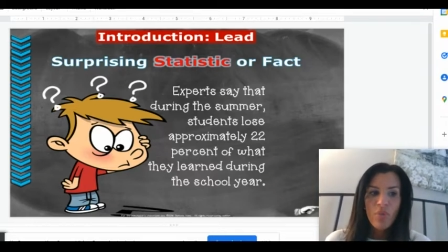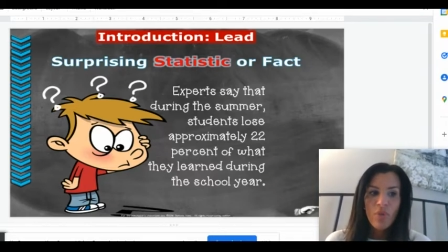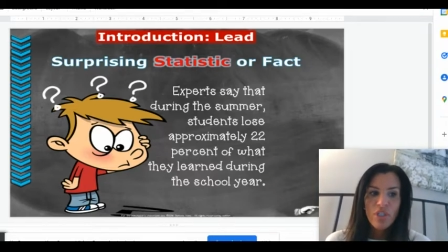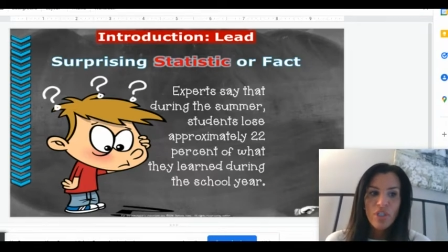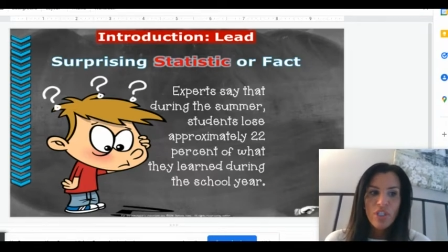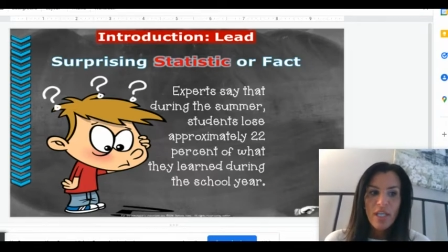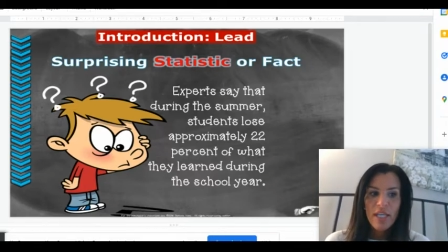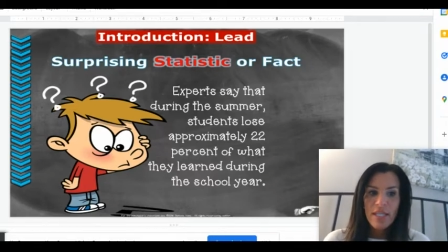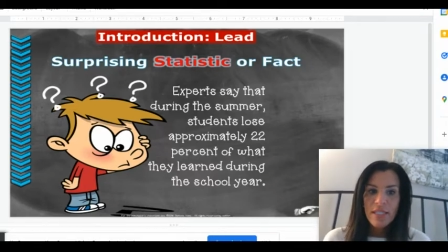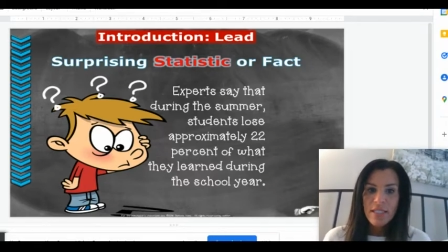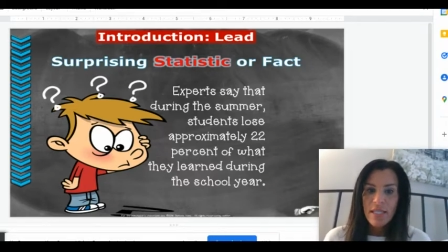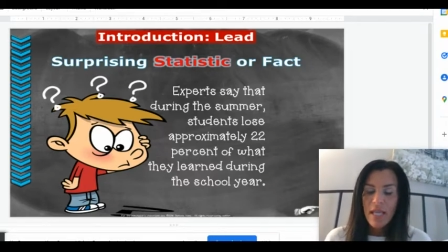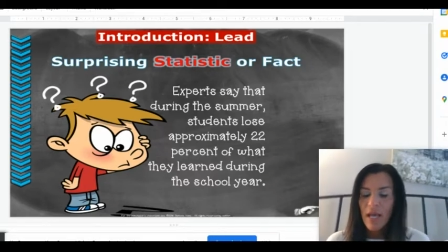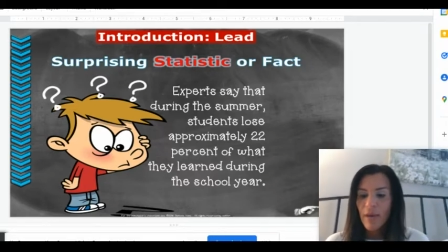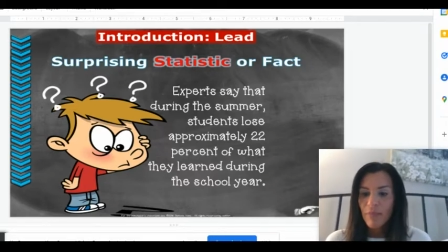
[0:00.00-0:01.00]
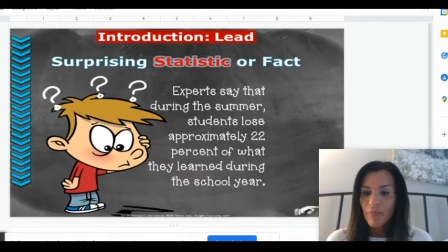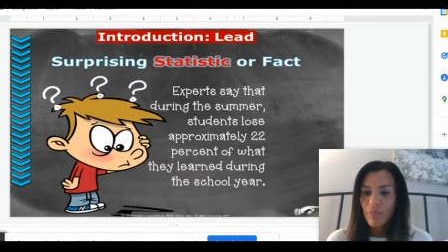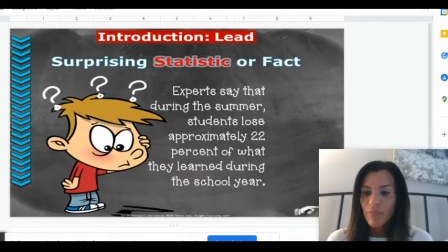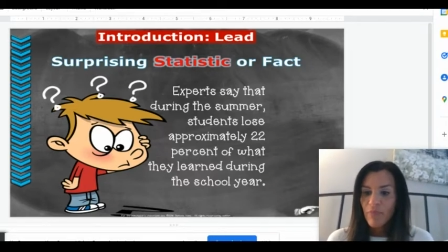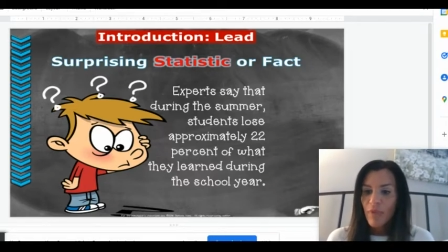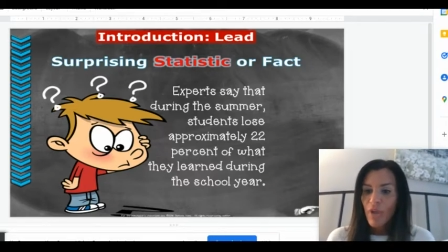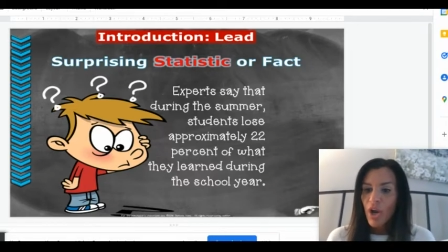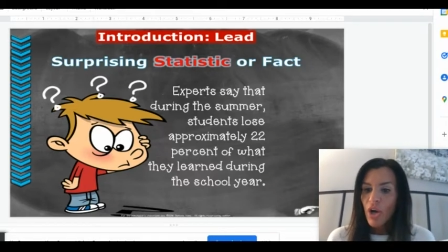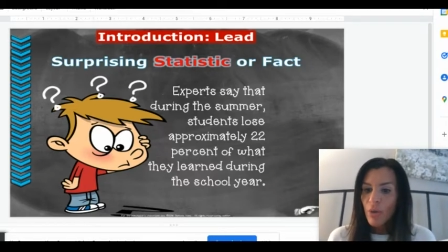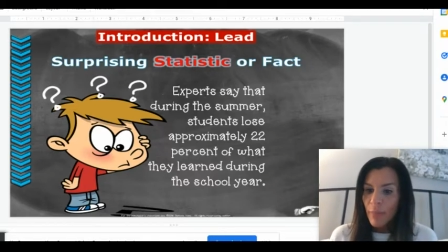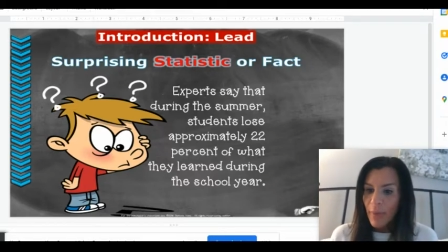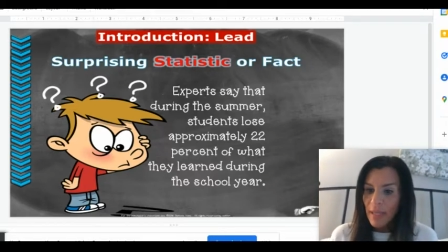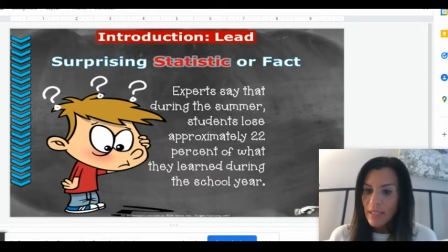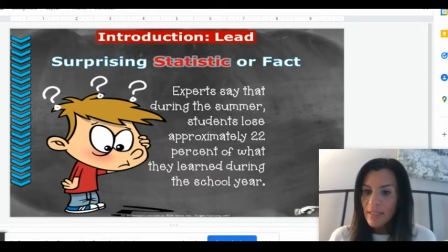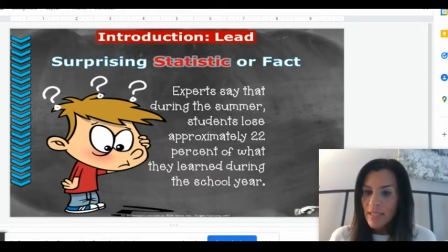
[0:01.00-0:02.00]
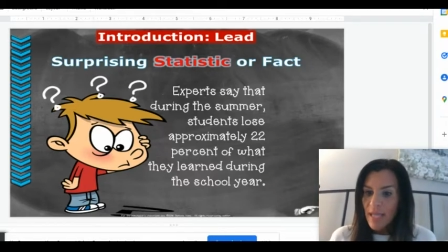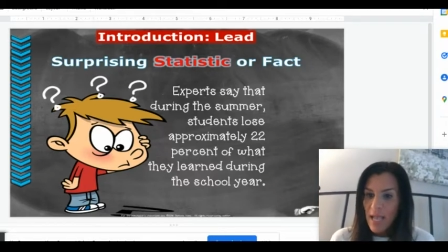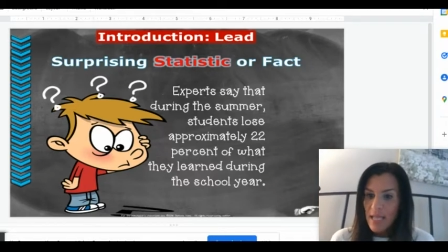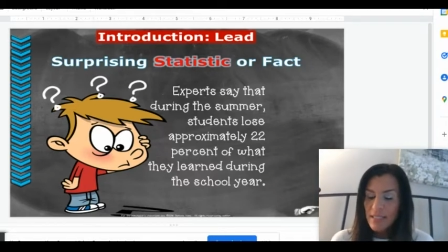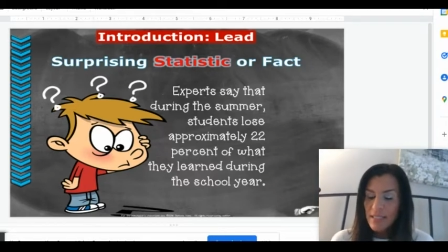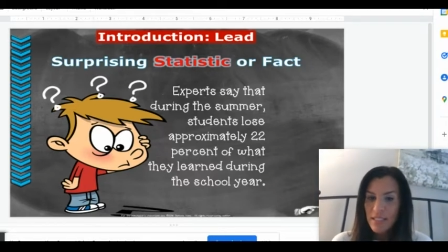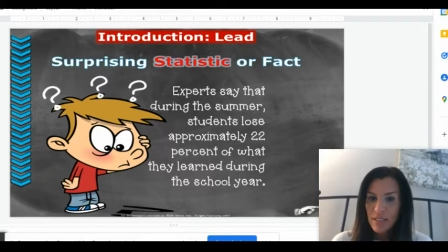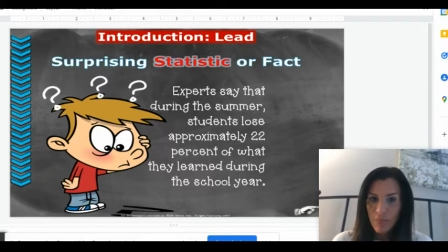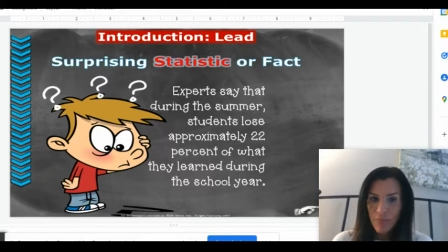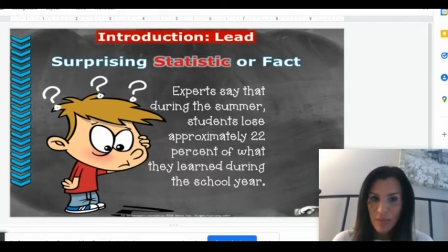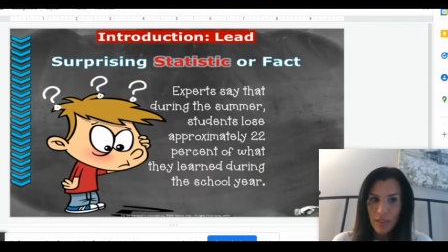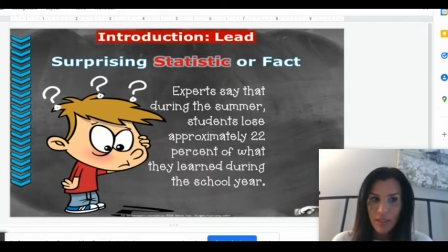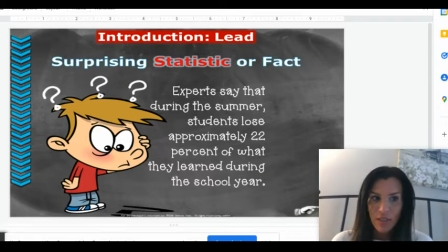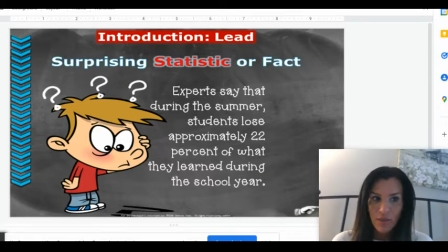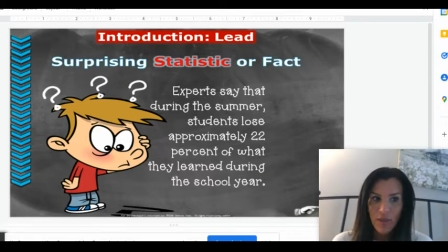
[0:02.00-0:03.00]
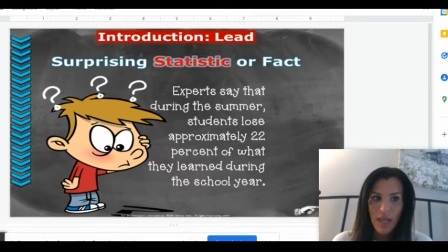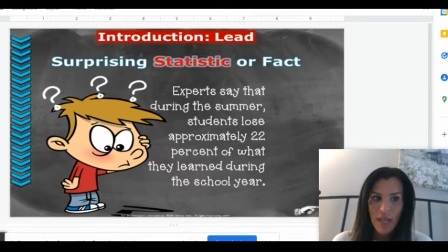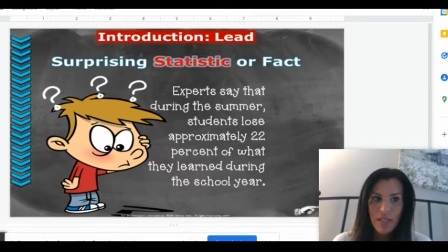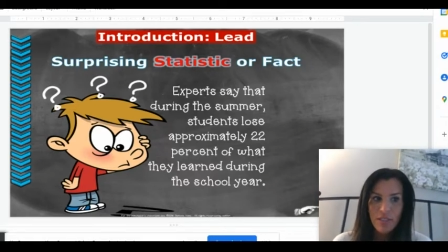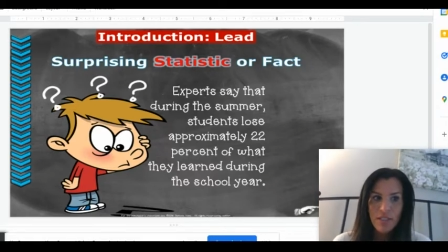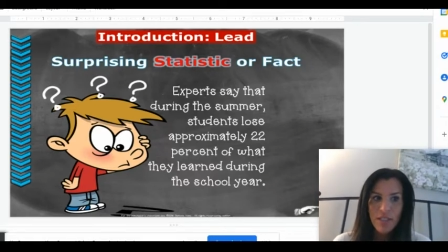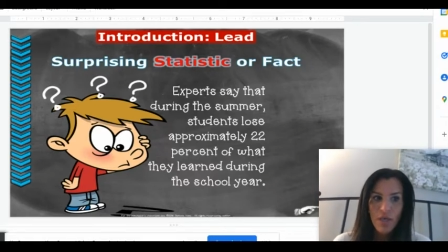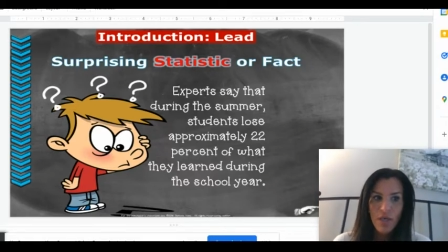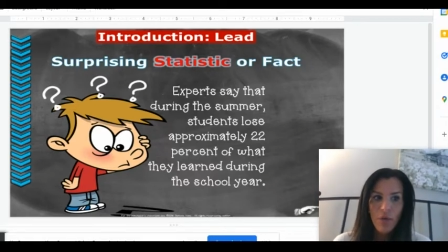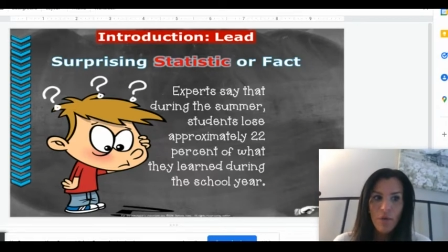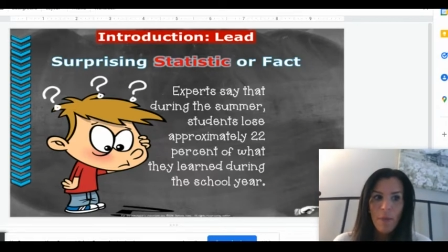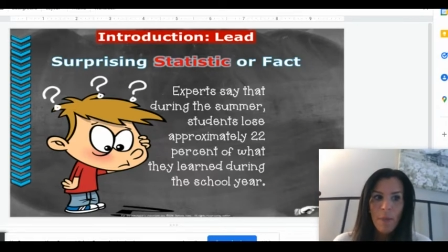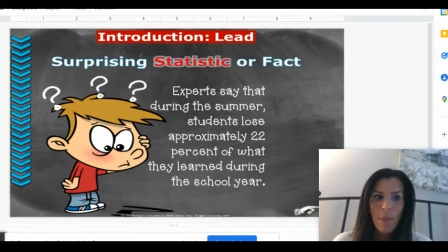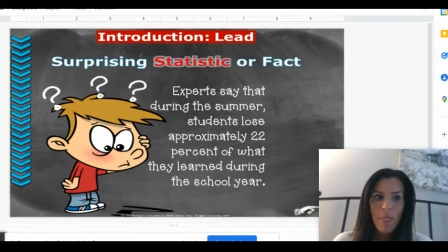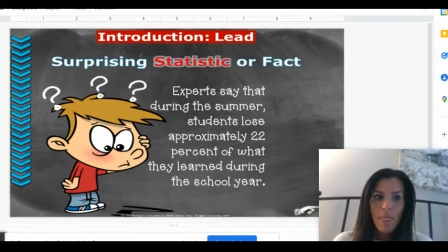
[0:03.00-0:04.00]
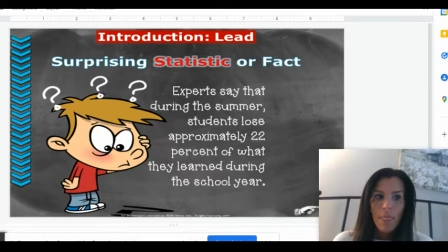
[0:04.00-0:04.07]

which is our main task this week. Okay, so